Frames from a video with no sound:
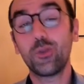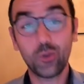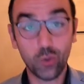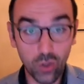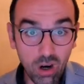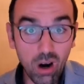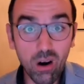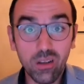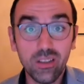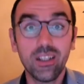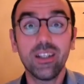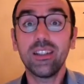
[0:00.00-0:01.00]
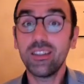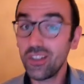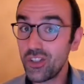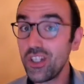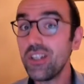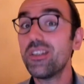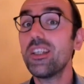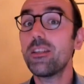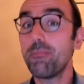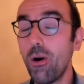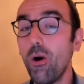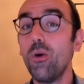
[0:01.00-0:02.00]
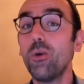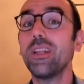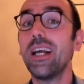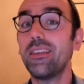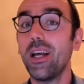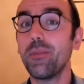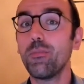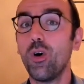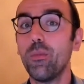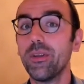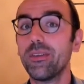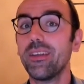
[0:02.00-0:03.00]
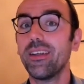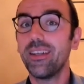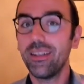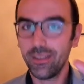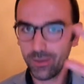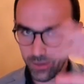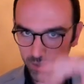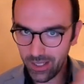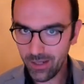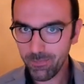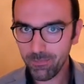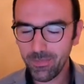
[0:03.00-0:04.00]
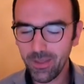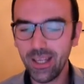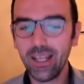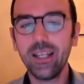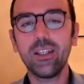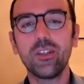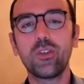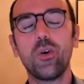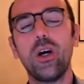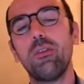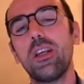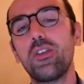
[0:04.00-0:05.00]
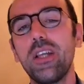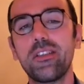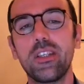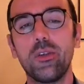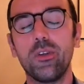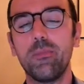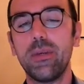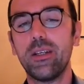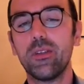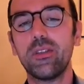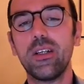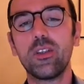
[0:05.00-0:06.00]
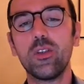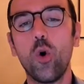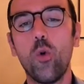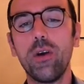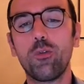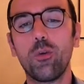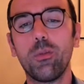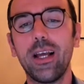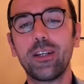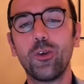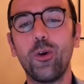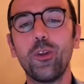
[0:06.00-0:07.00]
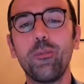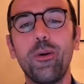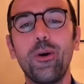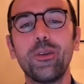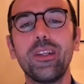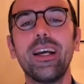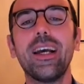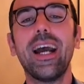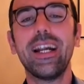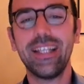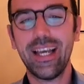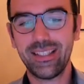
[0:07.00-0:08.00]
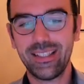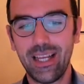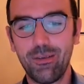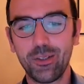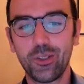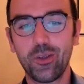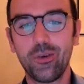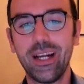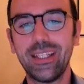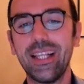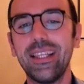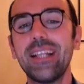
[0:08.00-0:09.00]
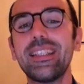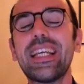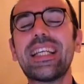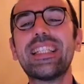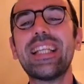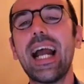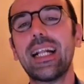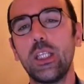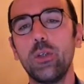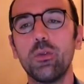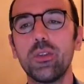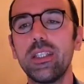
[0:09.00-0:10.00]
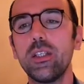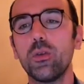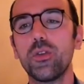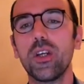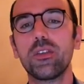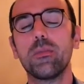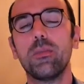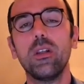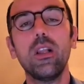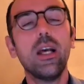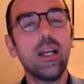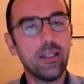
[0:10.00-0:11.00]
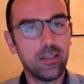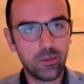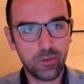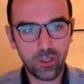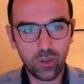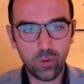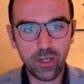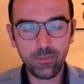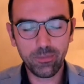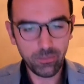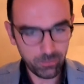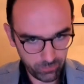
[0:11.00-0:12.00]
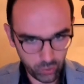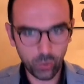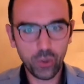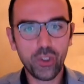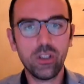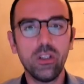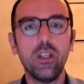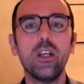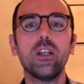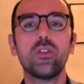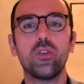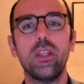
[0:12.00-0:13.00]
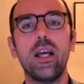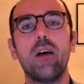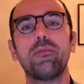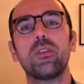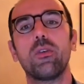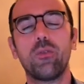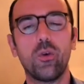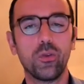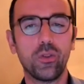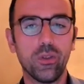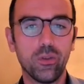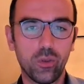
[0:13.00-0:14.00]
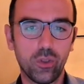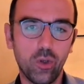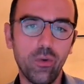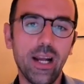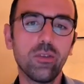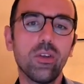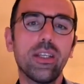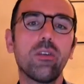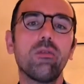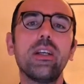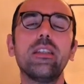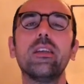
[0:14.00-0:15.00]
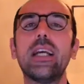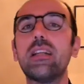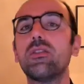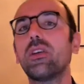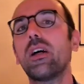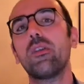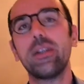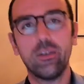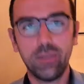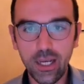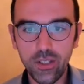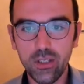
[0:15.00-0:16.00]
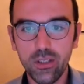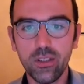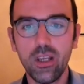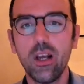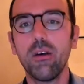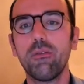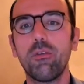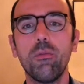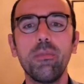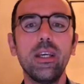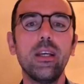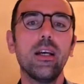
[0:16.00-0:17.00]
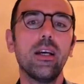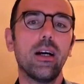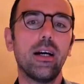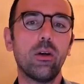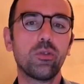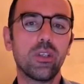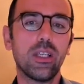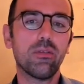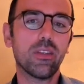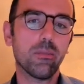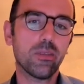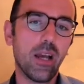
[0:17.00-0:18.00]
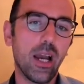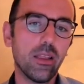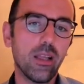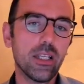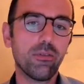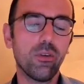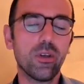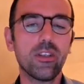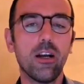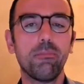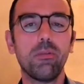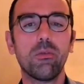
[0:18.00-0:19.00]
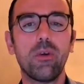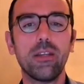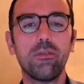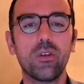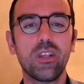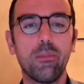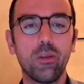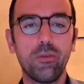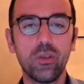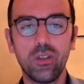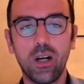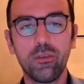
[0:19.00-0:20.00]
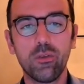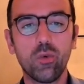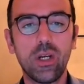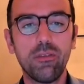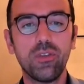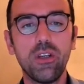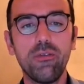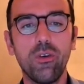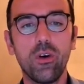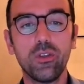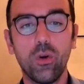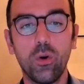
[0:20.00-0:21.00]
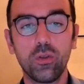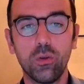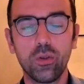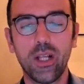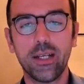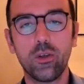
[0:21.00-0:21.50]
to guard the g6 pawn at that moment. You see? So I will actually execute it because there is no way for black to hold the pawn. And yes, that was correct. And that's exactly what you will see on Chessable. This was a correct solution. So then after, of course, you're correct. You can read the entire annotations from me. I also give some sidelines, for example, right? For example, if you start with rook f3 first, also looks like a